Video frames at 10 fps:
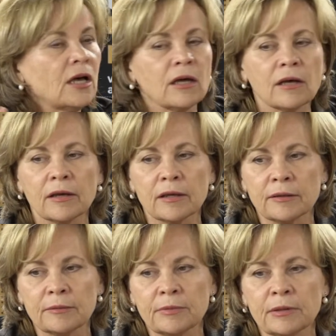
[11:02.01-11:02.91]

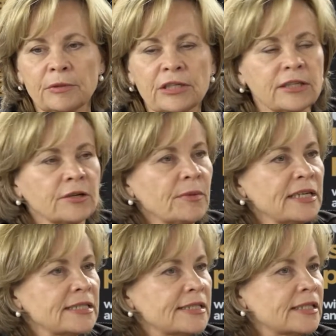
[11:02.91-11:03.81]
Military
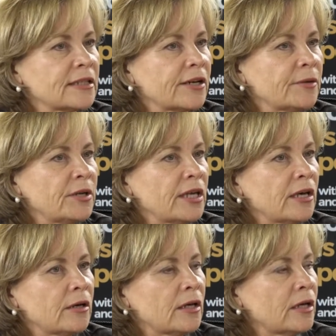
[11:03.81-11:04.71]
bases in
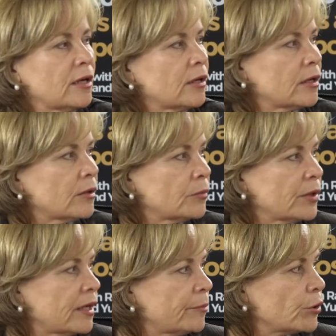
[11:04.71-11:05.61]
Crimea
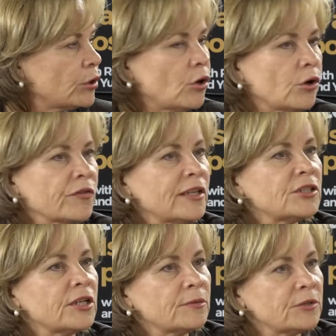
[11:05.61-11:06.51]
were prolonged the
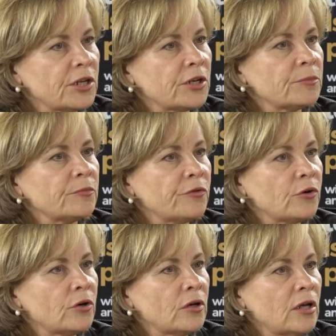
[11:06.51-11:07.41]
term
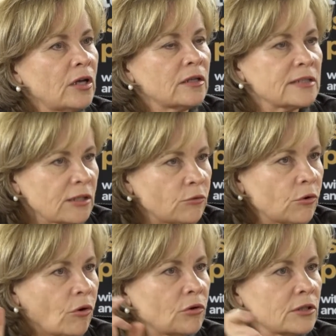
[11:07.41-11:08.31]
for
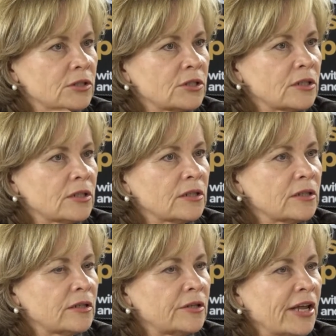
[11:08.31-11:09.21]
so-called
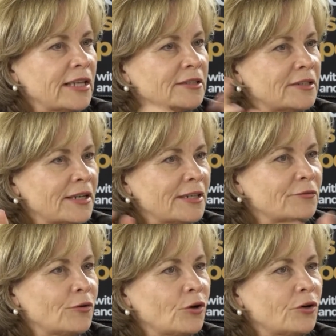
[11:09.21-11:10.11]
rent
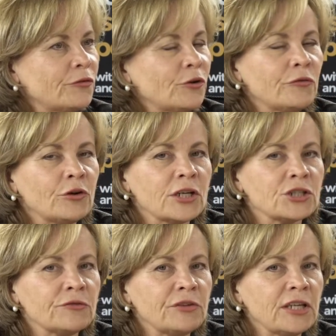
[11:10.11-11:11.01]
for
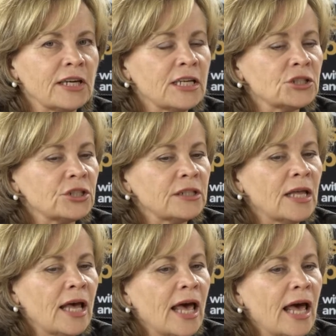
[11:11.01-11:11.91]
Russian Federation,
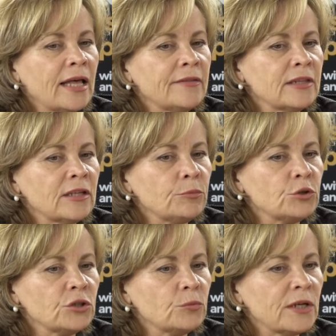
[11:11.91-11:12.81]
and
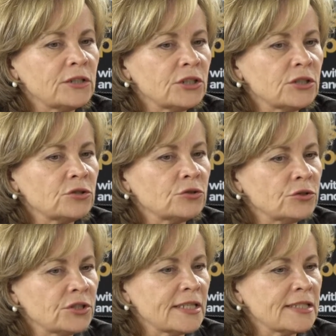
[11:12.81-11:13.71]
Putin wanted to
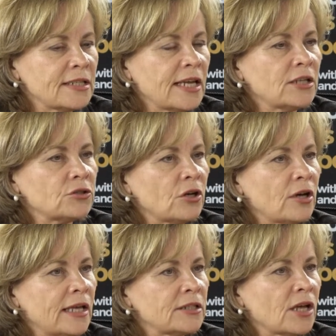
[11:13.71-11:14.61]
test NATO and